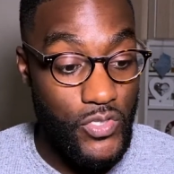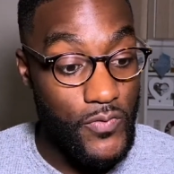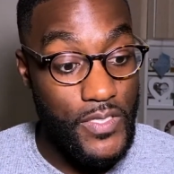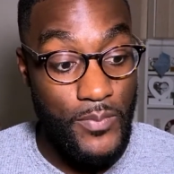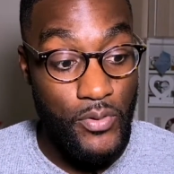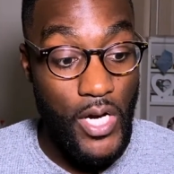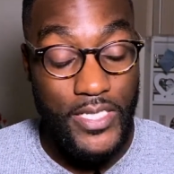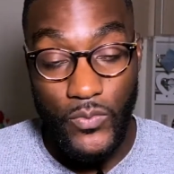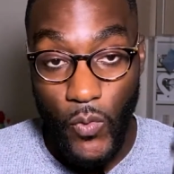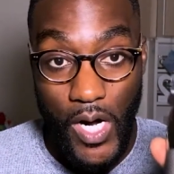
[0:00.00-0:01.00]
Obviously,
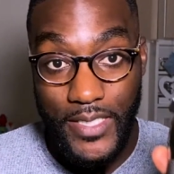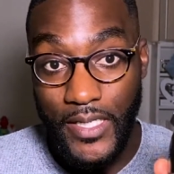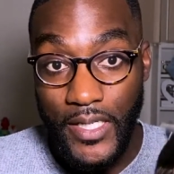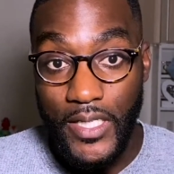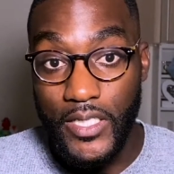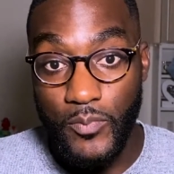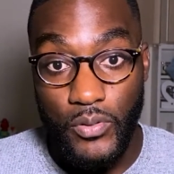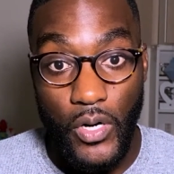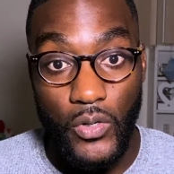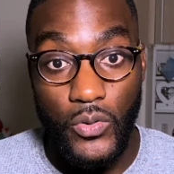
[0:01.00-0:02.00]
pricing wise, the
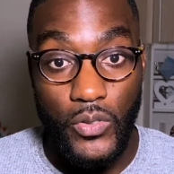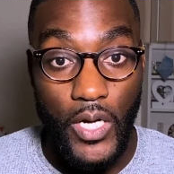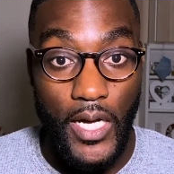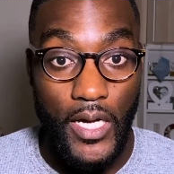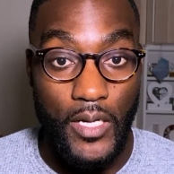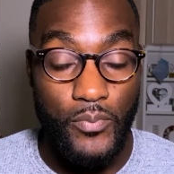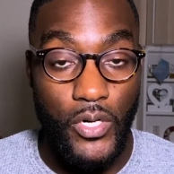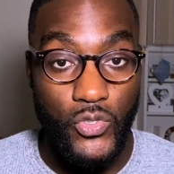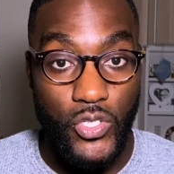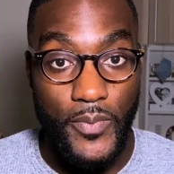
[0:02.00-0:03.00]
Pro
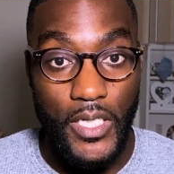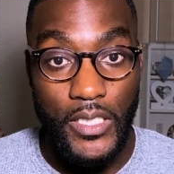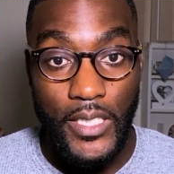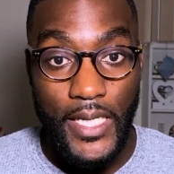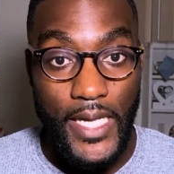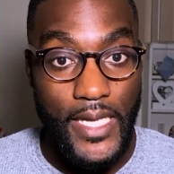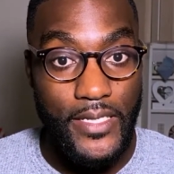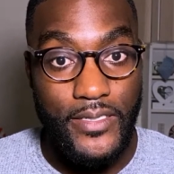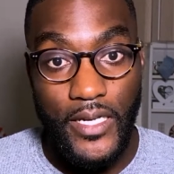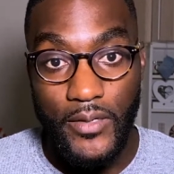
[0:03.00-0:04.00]
trimmer
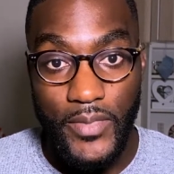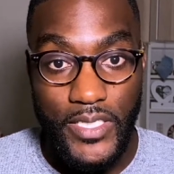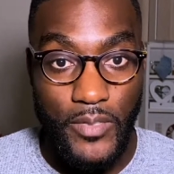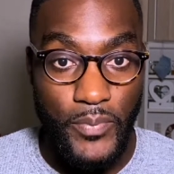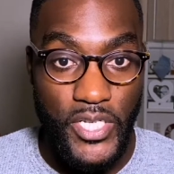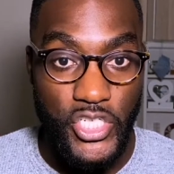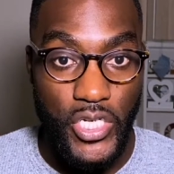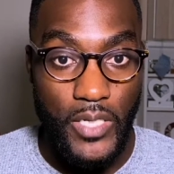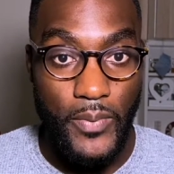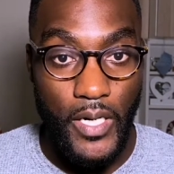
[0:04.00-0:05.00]
is a bit
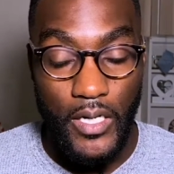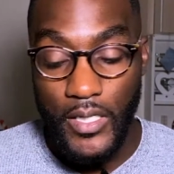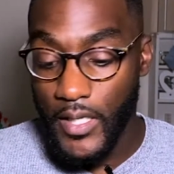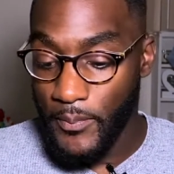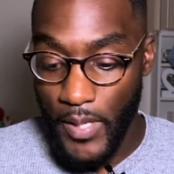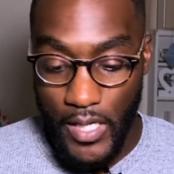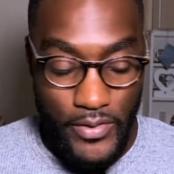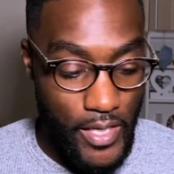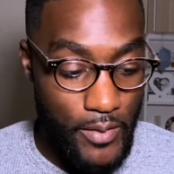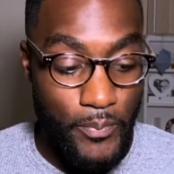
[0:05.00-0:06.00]
cheaper, but
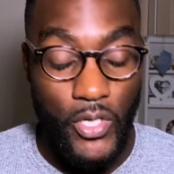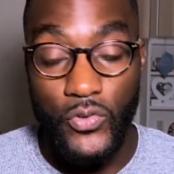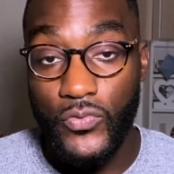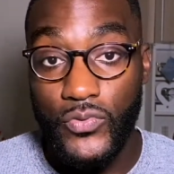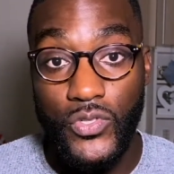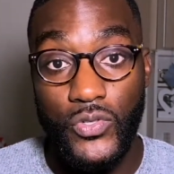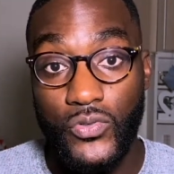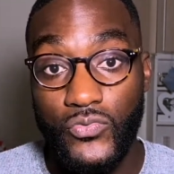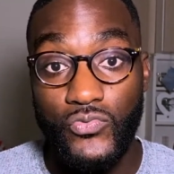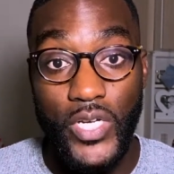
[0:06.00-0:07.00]
they are both two
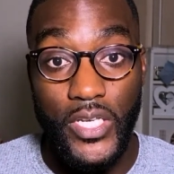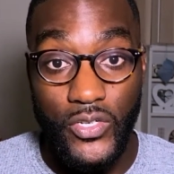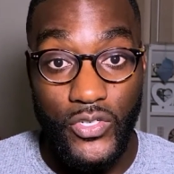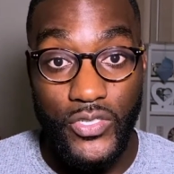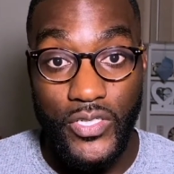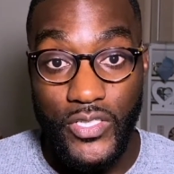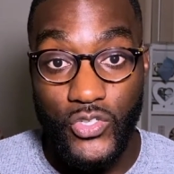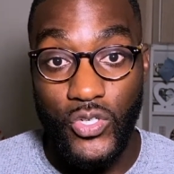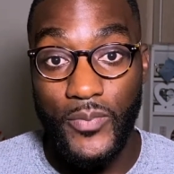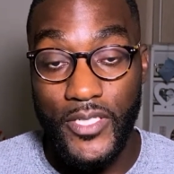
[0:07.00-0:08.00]
really good
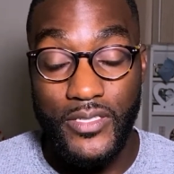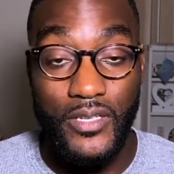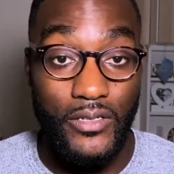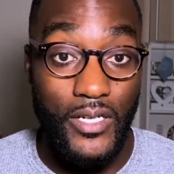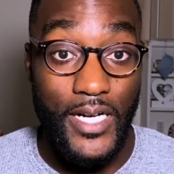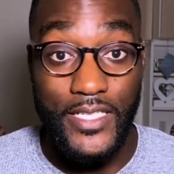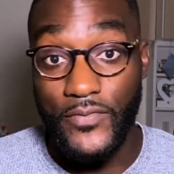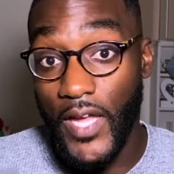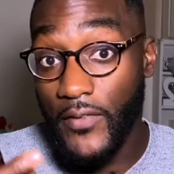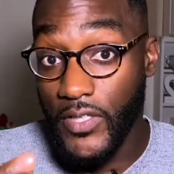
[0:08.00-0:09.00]
trimmers. So guys, if
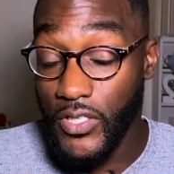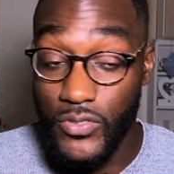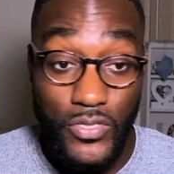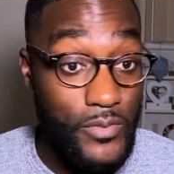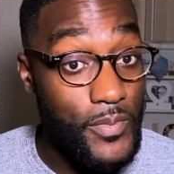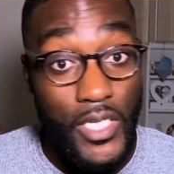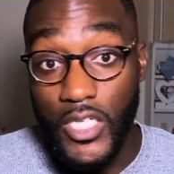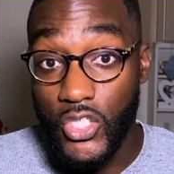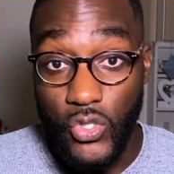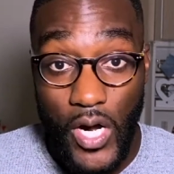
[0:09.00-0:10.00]
you haven't used them,
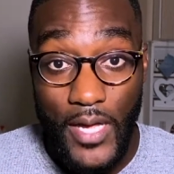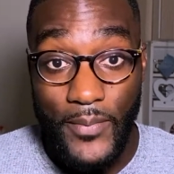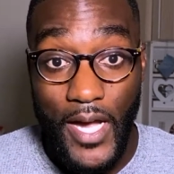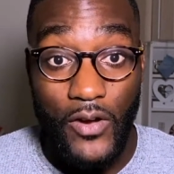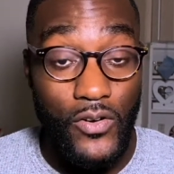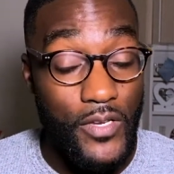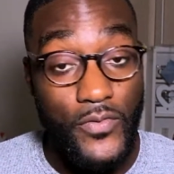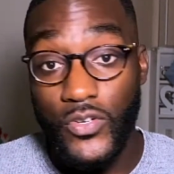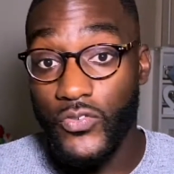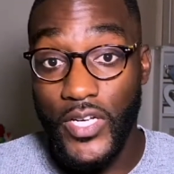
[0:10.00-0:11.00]
try them out. If
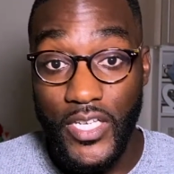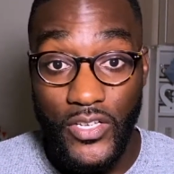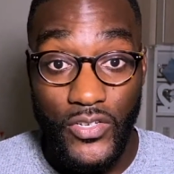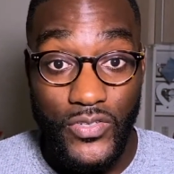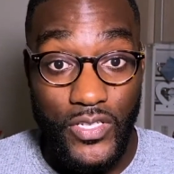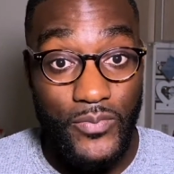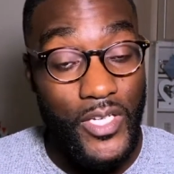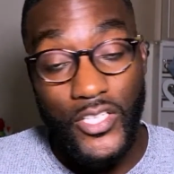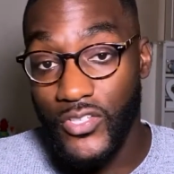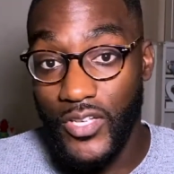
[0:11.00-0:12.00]
you already use them,
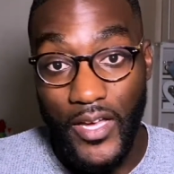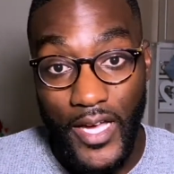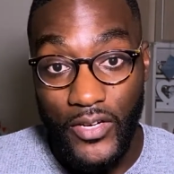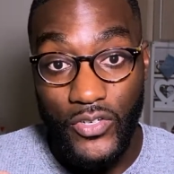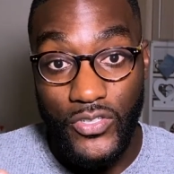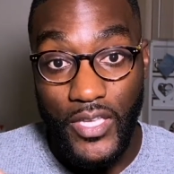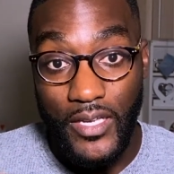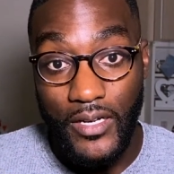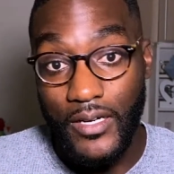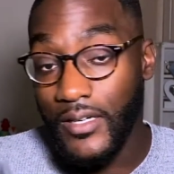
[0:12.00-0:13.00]
you know how good they
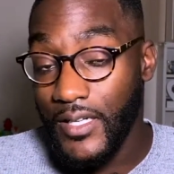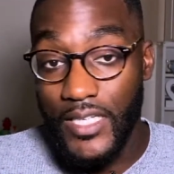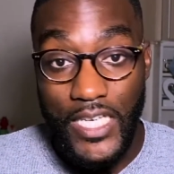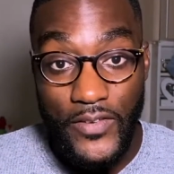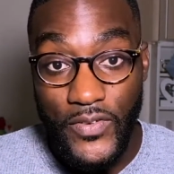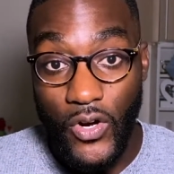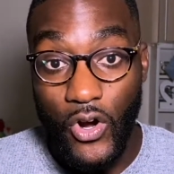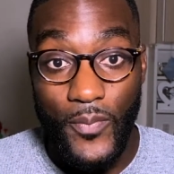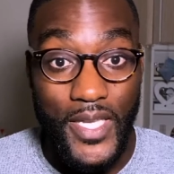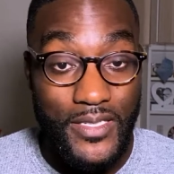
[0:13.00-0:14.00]
are. Leave your
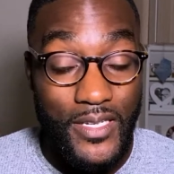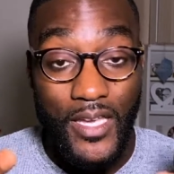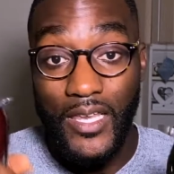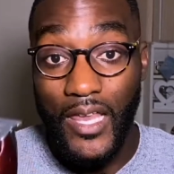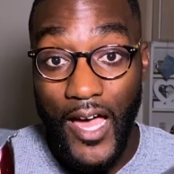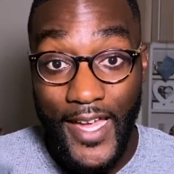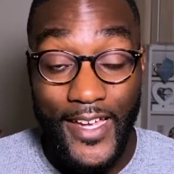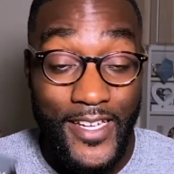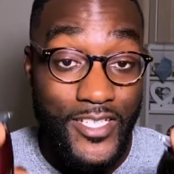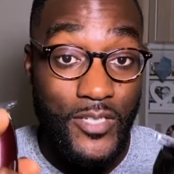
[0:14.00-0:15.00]
comments, like,
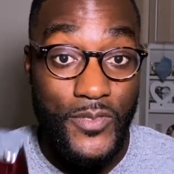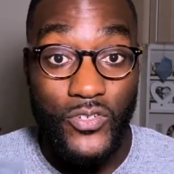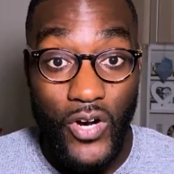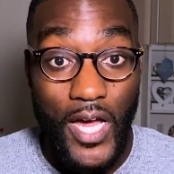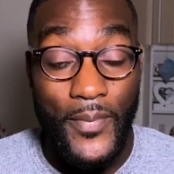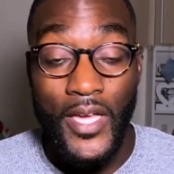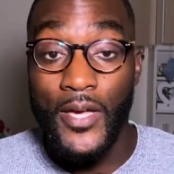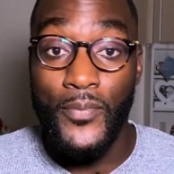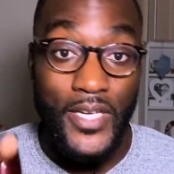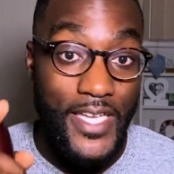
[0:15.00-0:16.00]
subscribe.
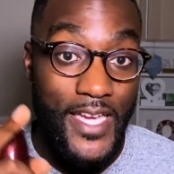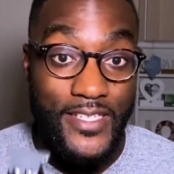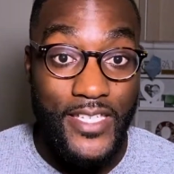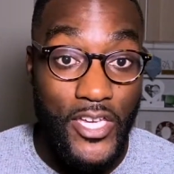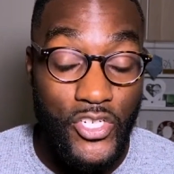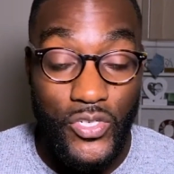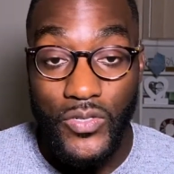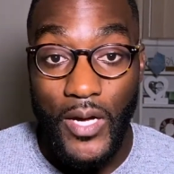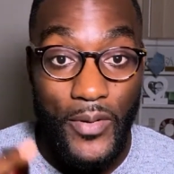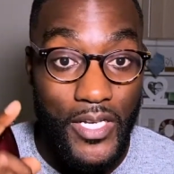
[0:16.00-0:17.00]
But yeah, stay tuned.
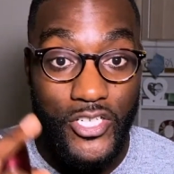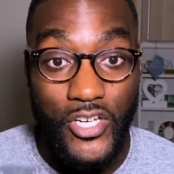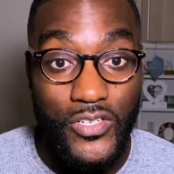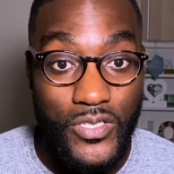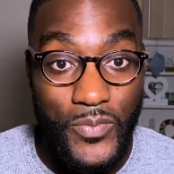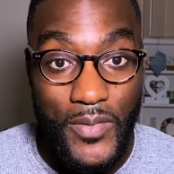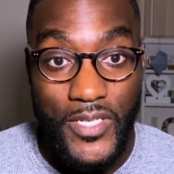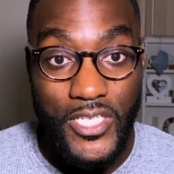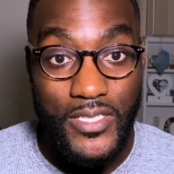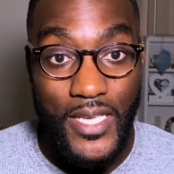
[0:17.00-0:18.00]
I'm going to show you some
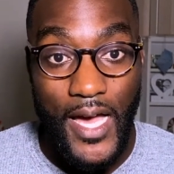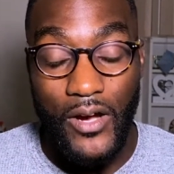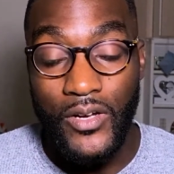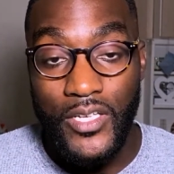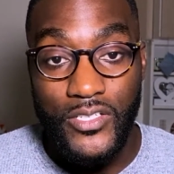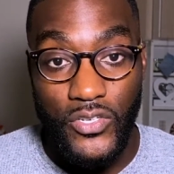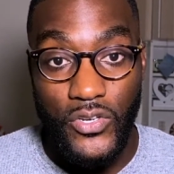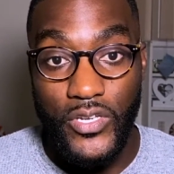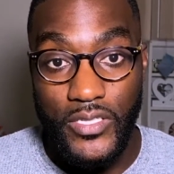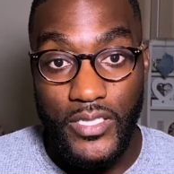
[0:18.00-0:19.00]
images now so you
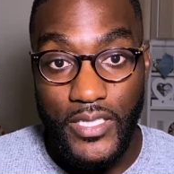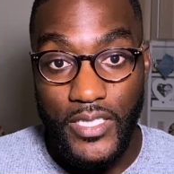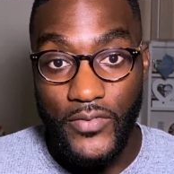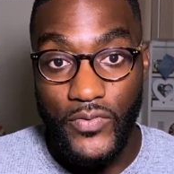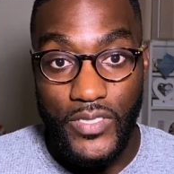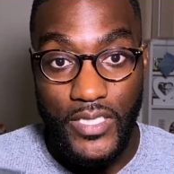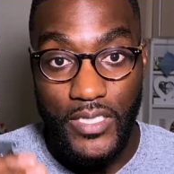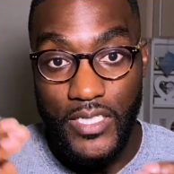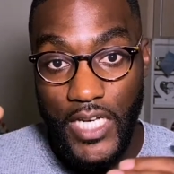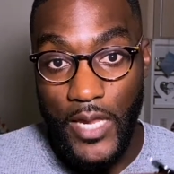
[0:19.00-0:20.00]
can see the difference in the
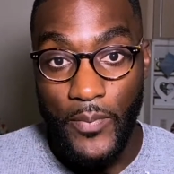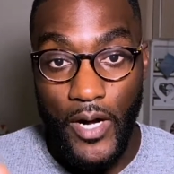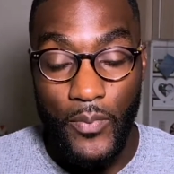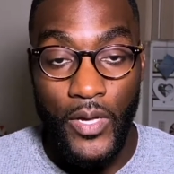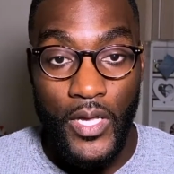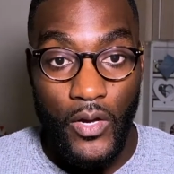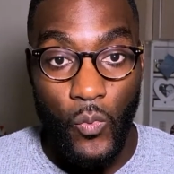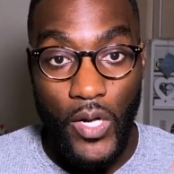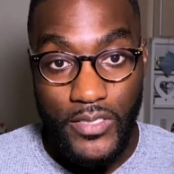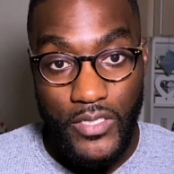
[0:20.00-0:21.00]
shape up.
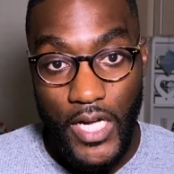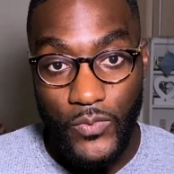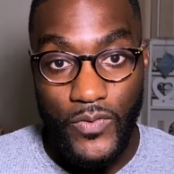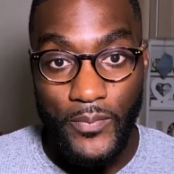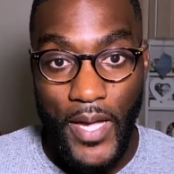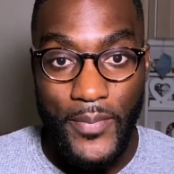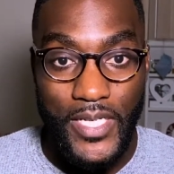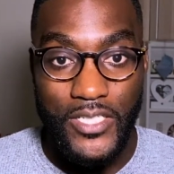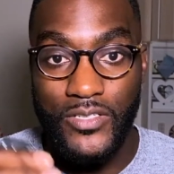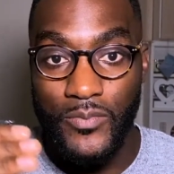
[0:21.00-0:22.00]
One side with the
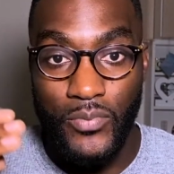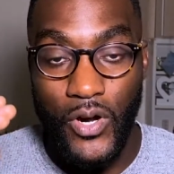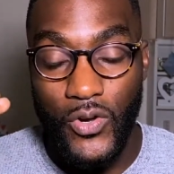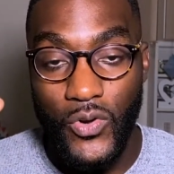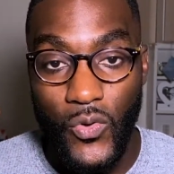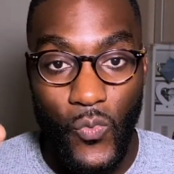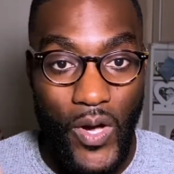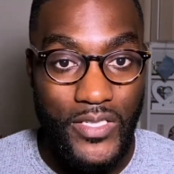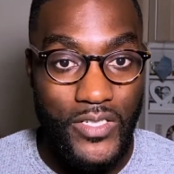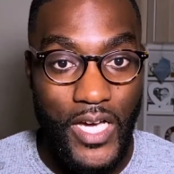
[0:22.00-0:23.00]
Babyliss Pro,
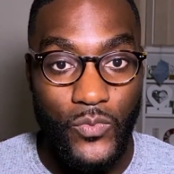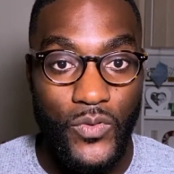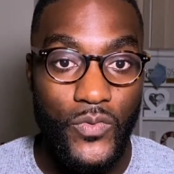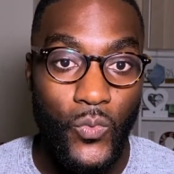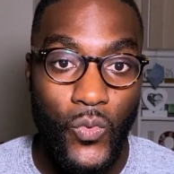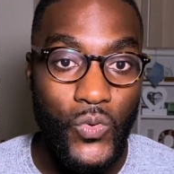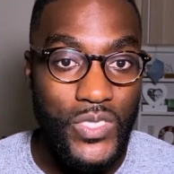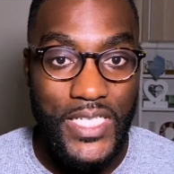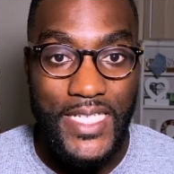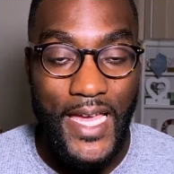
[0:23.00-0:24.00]
one side with the Wall
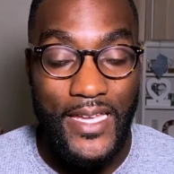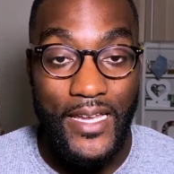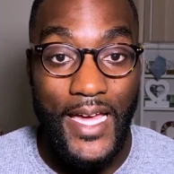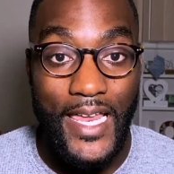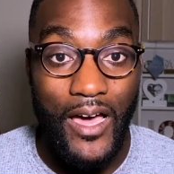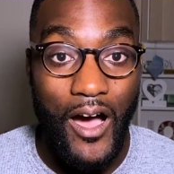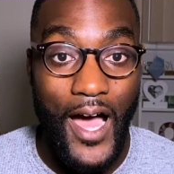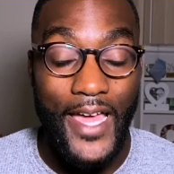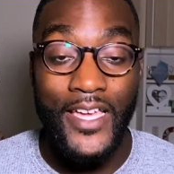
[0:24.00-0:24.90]
Detailer Li.